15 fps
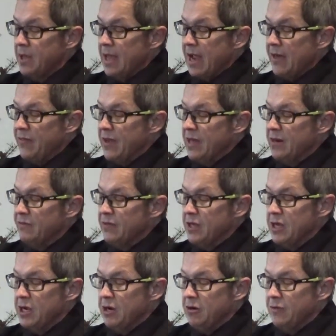At the end of the
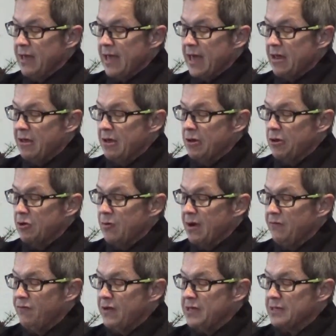year, they had held a
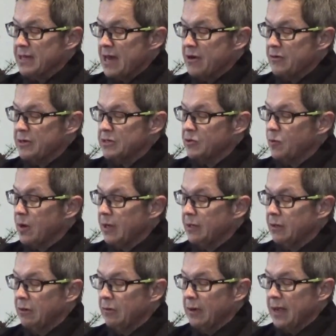great feast honoring
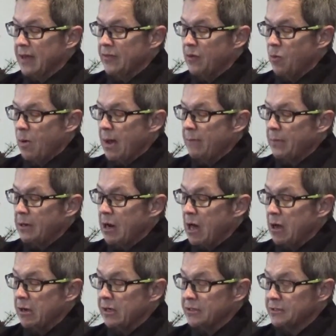Squanto and the
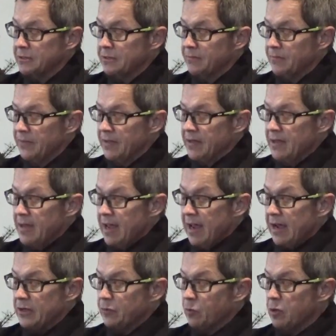Wampanoags.
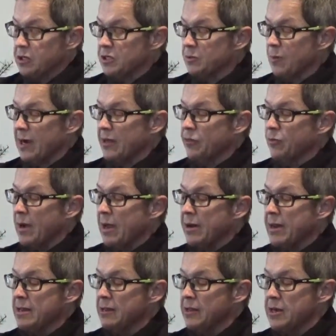As word spread throughout
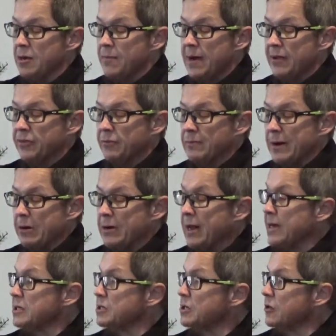England about the
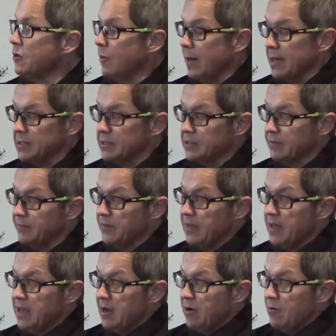paradise to the west,
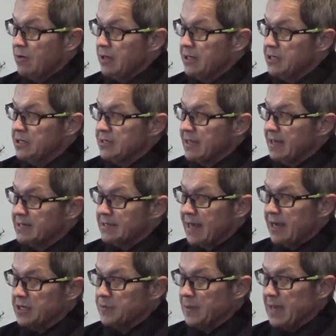religious
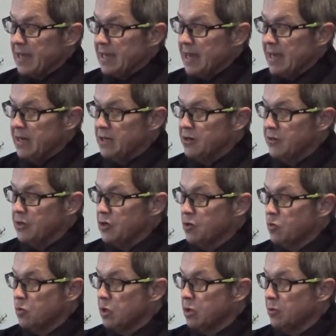exiles began heading to the New
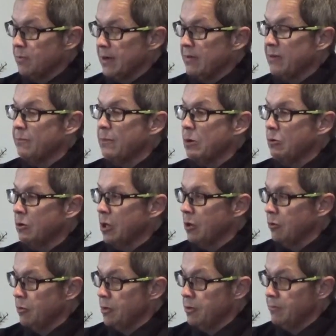World by the
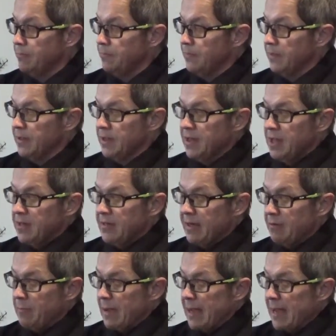boatload.
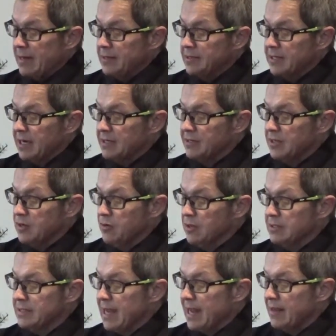They began discussing who
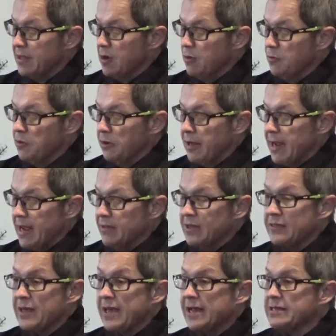exactly owned the land
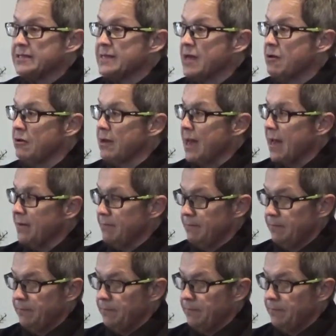that they had settled on.